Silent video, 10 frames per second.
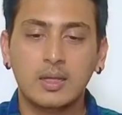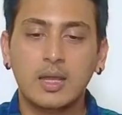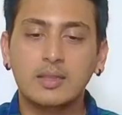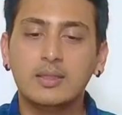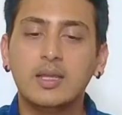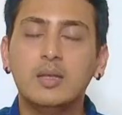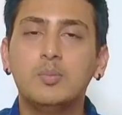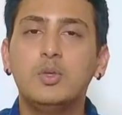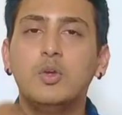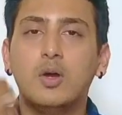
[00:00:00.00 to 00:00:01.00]
And then
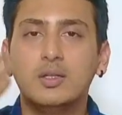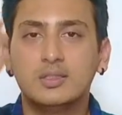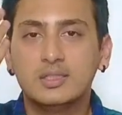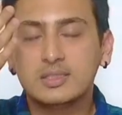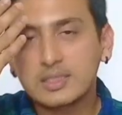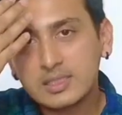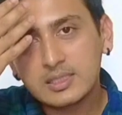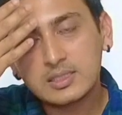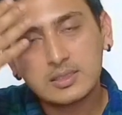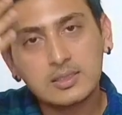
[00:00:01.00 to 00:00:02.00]
beyond this
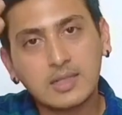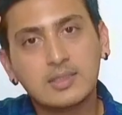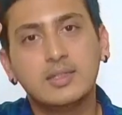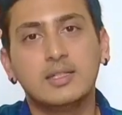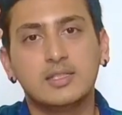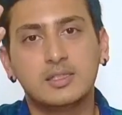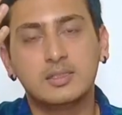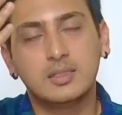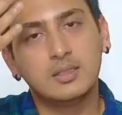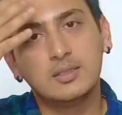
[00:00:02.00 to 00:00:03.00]
is nothingness.
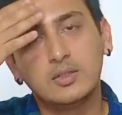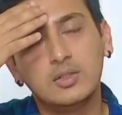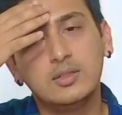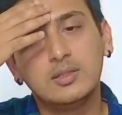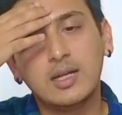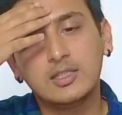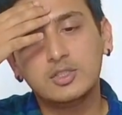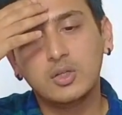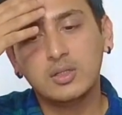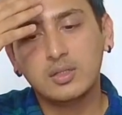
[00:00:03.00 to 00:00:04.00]
That
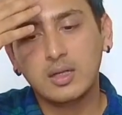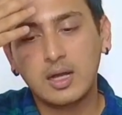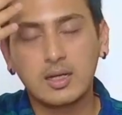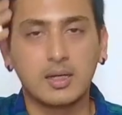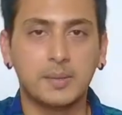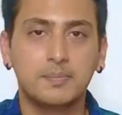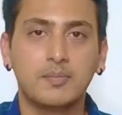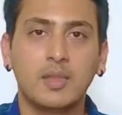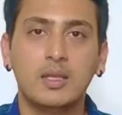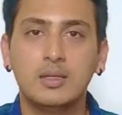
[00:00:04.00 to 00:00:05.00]
is your Agna.
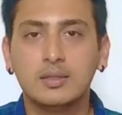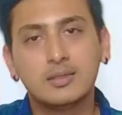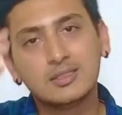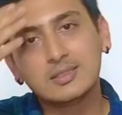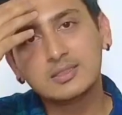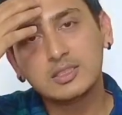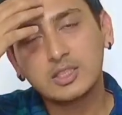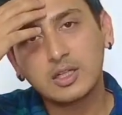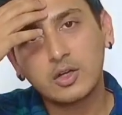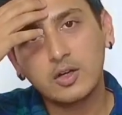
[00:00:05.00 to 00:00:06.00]
This is the
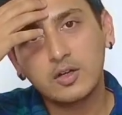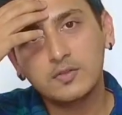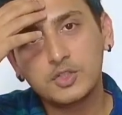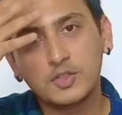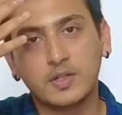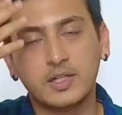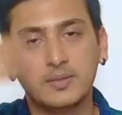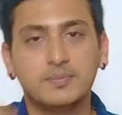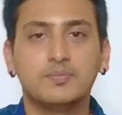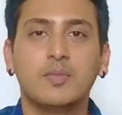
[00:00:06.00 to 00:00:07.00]
chakra of Shiva.
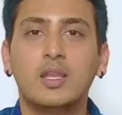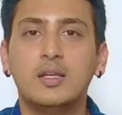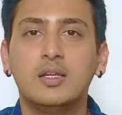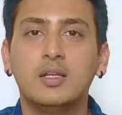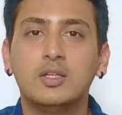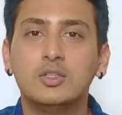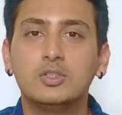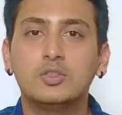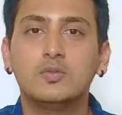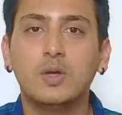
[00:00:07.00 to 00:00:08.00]

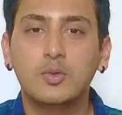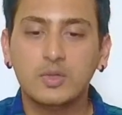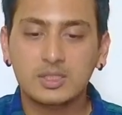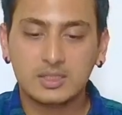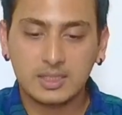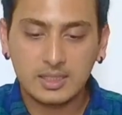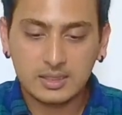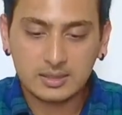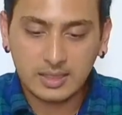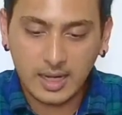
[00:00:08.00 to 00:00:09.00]
So what we are saying
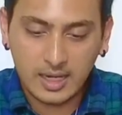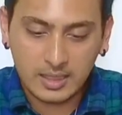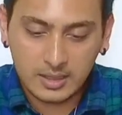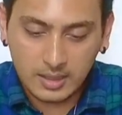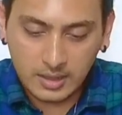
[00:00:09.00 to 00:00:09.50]
is that